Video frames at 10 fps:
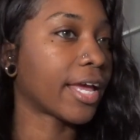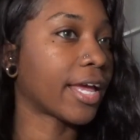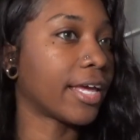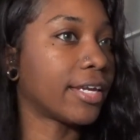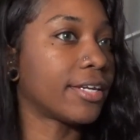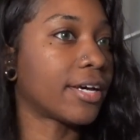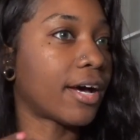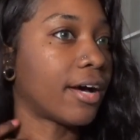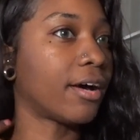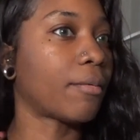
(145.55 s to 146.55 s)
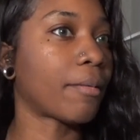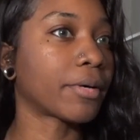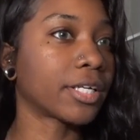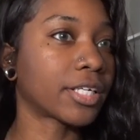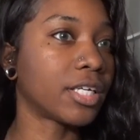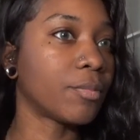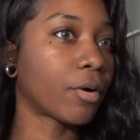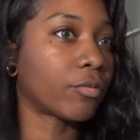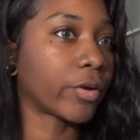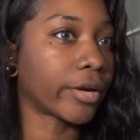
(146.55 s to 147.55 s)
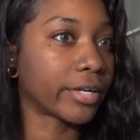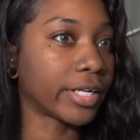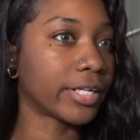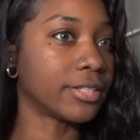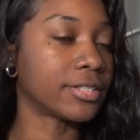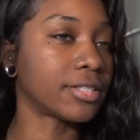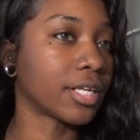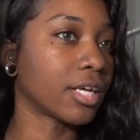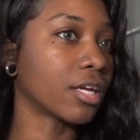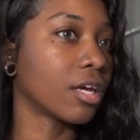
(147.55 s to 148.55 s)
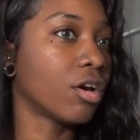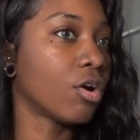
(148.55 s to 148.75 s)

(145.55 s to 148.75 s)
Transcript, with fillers: and um, I'm gonna keep on wearing it and see